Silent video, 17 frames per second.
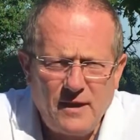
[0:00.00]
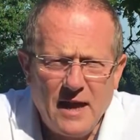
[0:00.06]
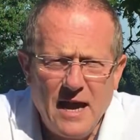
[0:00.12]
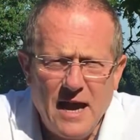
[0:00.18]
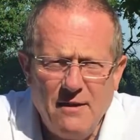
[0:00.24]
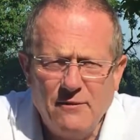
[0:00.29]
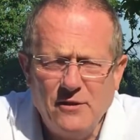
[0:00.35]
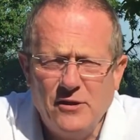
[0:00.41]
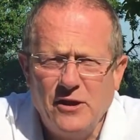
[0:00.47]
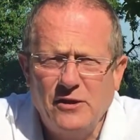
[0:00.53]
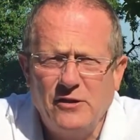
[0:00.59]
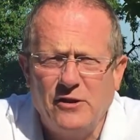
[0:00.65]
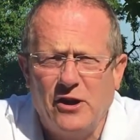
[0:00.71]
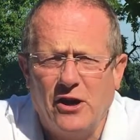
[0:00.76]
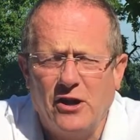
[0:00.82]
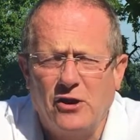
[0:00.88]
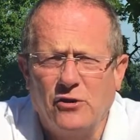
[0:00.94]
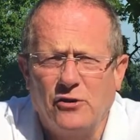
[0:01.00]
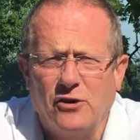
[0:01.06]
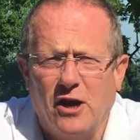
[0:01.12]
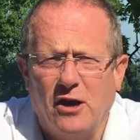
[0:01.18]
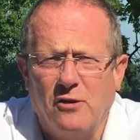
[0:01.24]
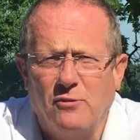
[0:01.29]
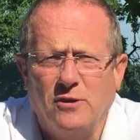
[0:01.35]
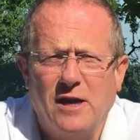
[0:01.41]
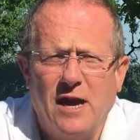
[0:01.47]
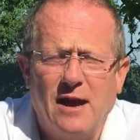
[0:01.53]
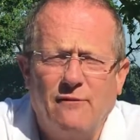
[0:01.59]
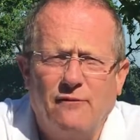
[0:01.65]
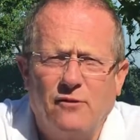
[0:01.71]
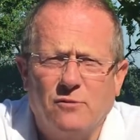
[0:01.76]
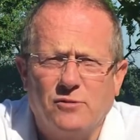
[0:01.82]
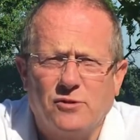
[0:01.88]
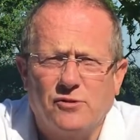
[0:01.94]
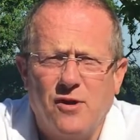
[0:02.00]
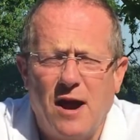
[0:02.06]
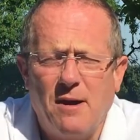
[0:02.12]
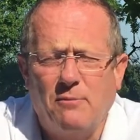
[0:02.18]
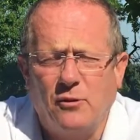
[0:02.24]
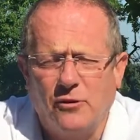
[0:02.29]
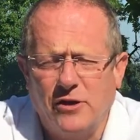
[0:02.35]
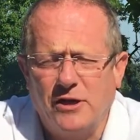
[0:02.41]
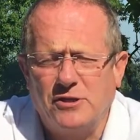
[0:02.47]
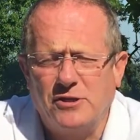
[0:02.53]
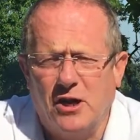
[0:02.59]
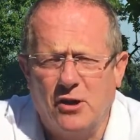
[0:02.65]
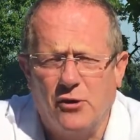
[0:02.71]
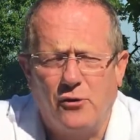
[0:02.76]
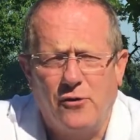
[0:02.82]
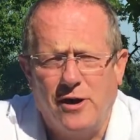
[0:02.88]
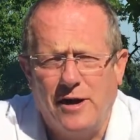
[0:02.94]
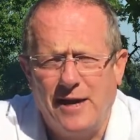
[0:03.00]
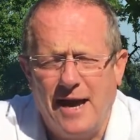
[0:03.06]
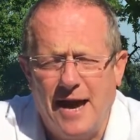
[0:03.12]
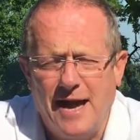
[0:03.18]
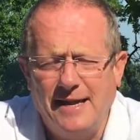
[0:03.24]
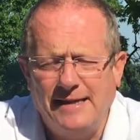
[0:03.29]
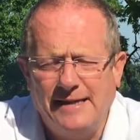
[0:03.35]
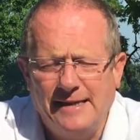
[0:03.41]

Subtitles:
Everything that I could I would get from scrap or things I already had,